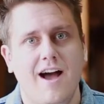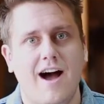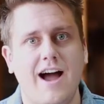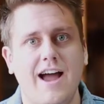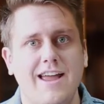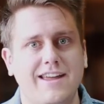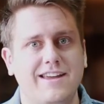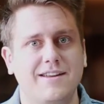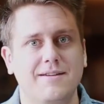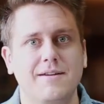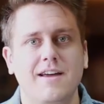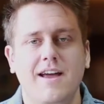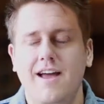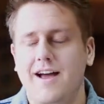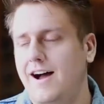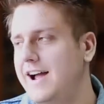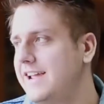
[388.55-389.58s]
I
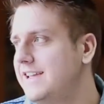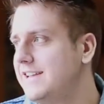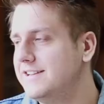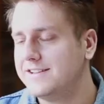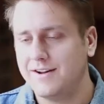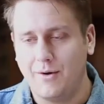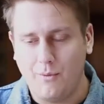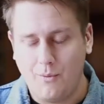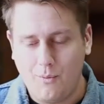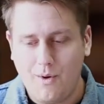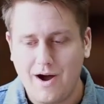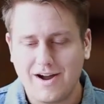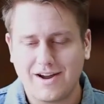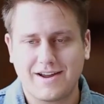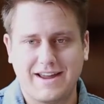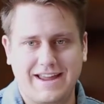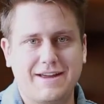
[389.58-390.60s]
can
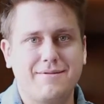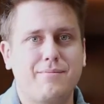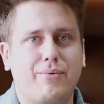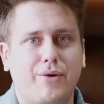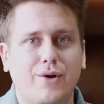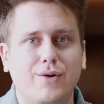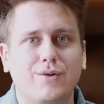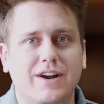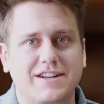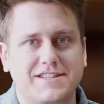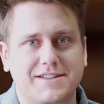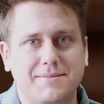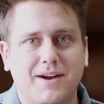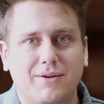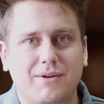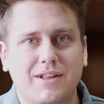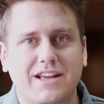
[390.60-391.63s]
walk in progress
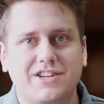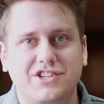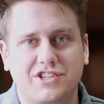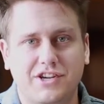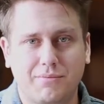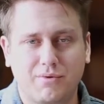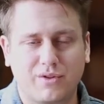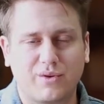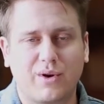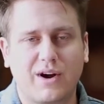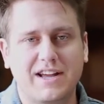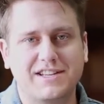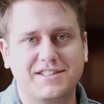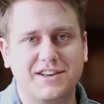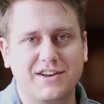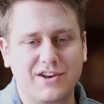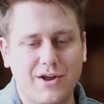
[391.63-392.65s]
in my relationship with
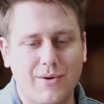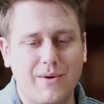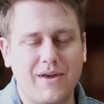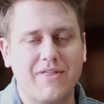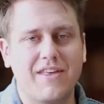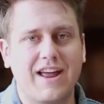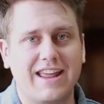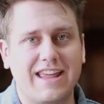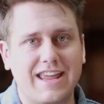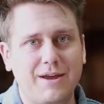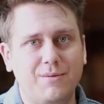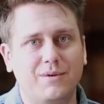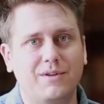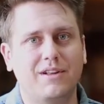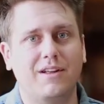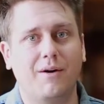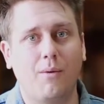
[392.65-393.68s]
Christ knowing that he
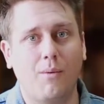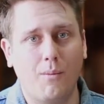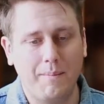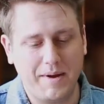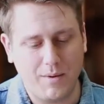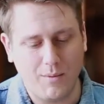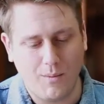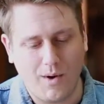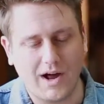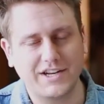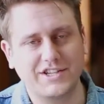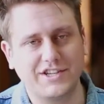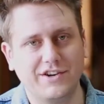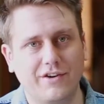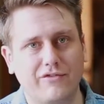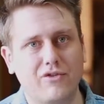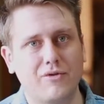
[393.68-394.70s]
will be
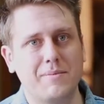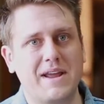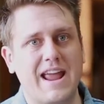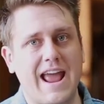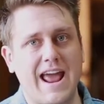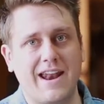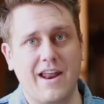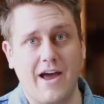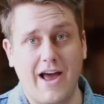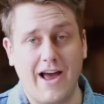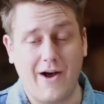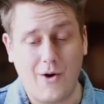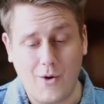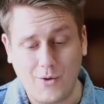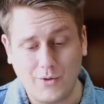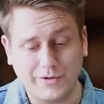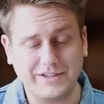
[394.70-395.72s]
watching over me and
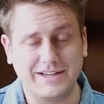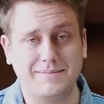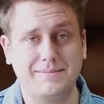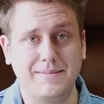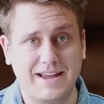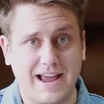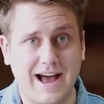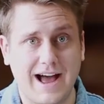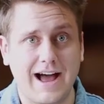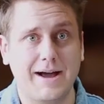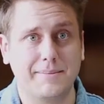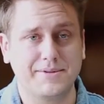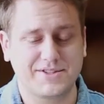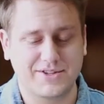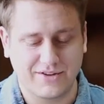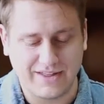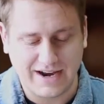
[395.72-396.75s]
holding me
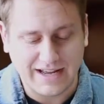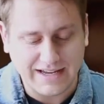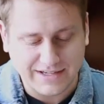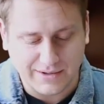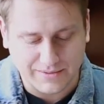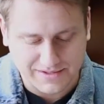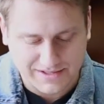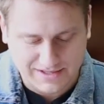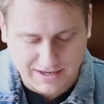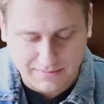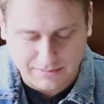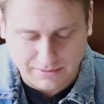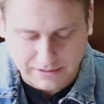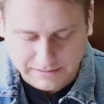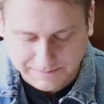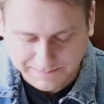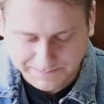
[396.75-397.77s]
up so that I don't
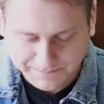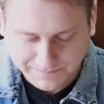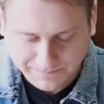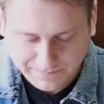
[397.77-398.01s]
stumble.